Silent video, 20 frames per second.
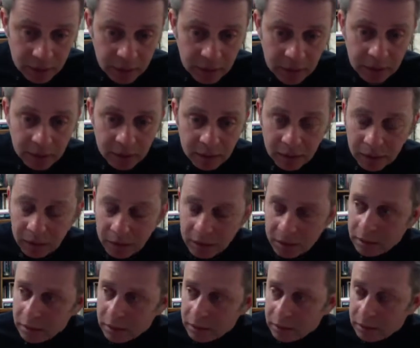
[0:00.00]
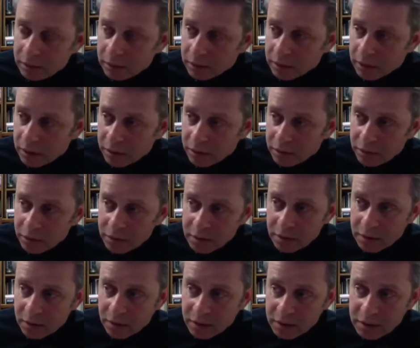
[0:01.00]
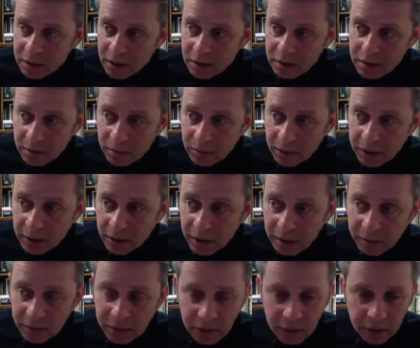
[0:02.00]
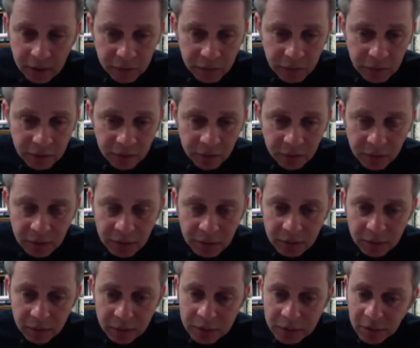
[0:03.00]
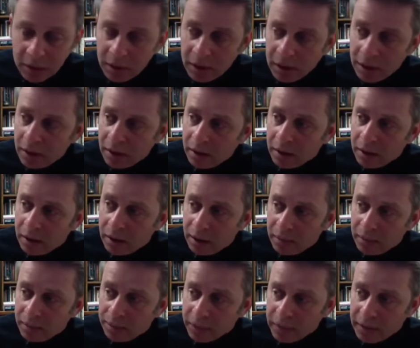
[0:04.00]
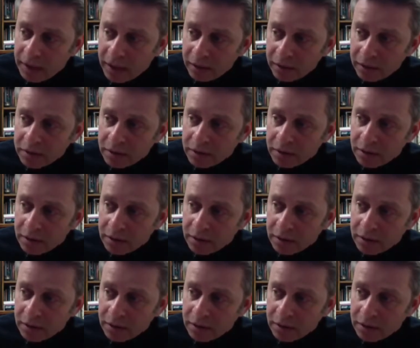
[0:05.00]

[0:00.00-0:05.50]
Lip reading: in countries that ostensibly claim to have great freedoms. How to